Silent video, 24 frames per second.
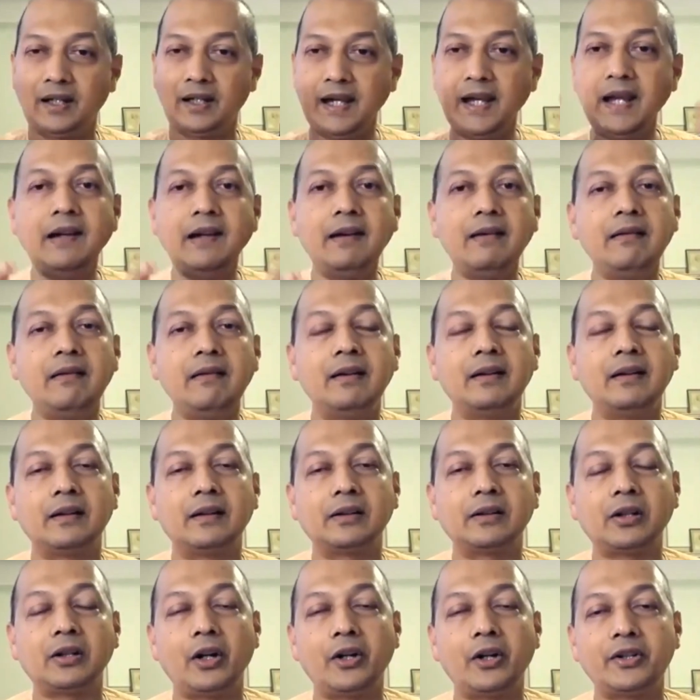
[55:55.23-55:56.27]

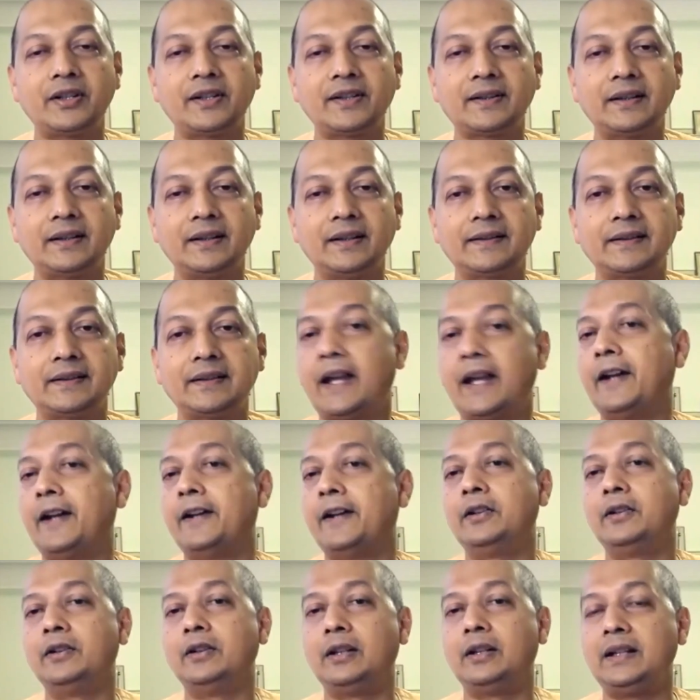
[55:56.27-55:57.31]
in consciousness
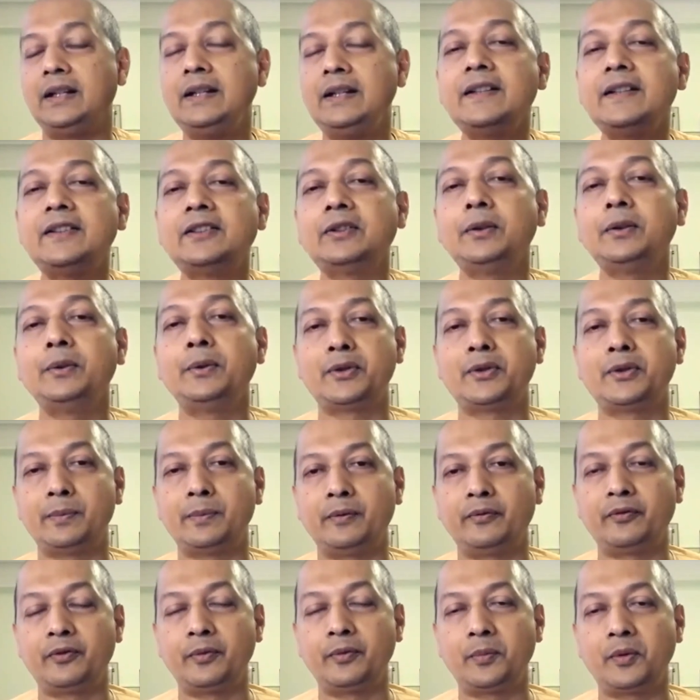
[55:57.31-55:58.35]
and
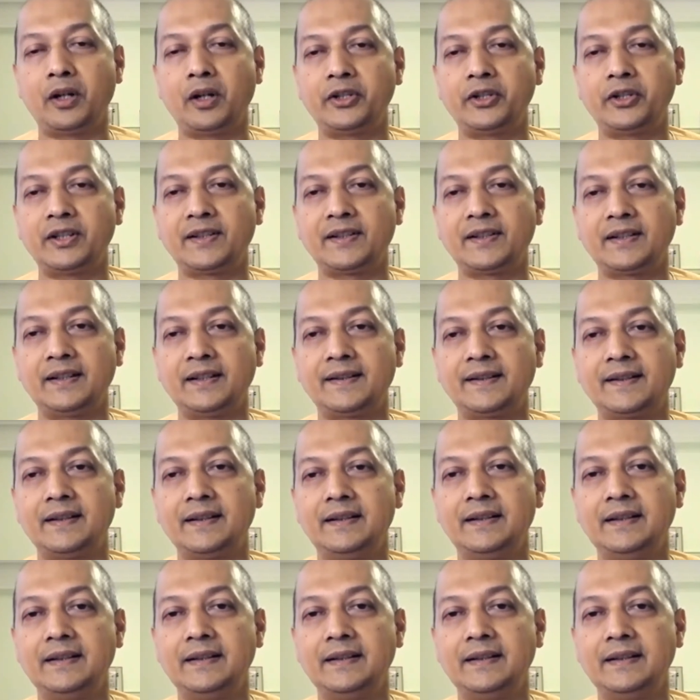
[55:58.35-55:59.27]
indistinguishable from consciousness.